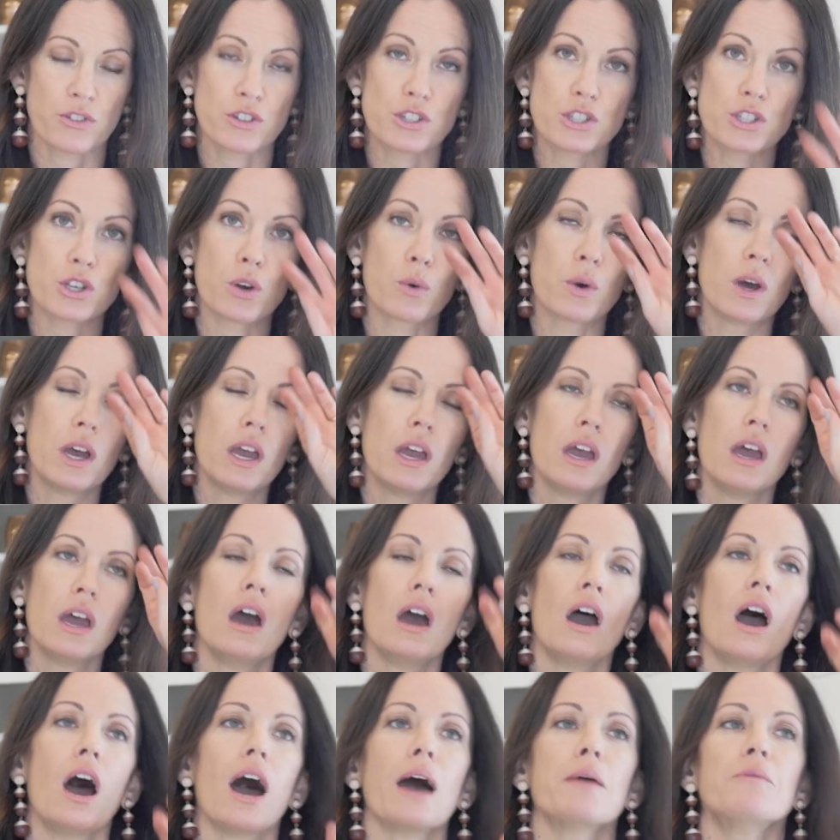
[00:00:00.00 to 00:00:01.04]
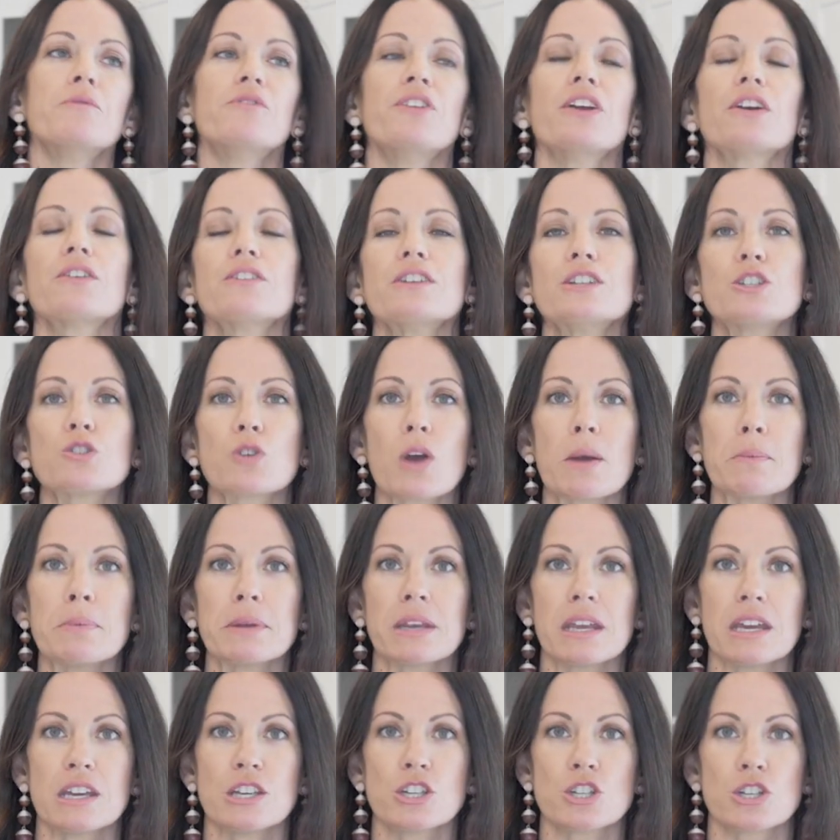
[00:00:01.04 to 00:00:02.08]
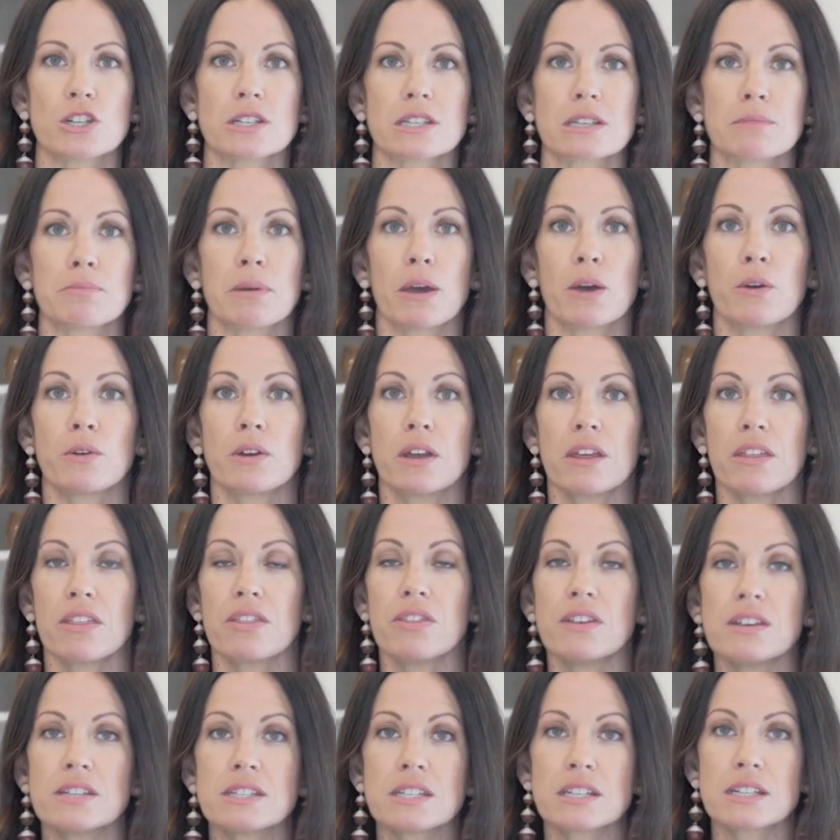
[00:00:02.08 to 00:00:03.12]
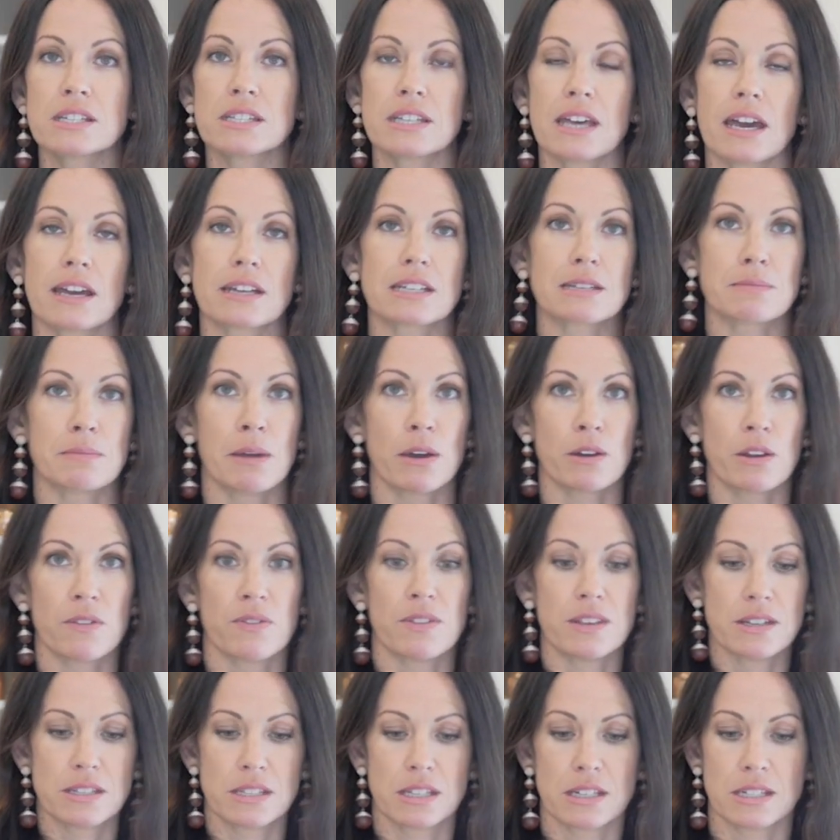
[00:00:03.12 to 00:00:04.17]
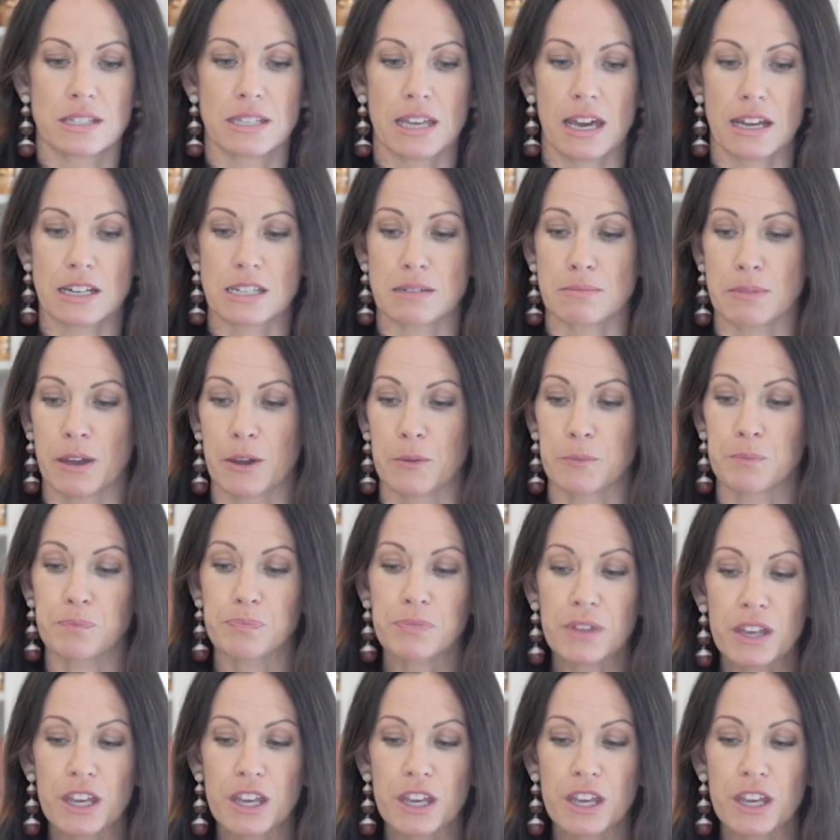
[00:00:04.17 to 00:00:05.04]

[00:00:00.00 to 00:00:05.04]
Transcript: And so I'm very trepidatious about this exact amount and this exact amount.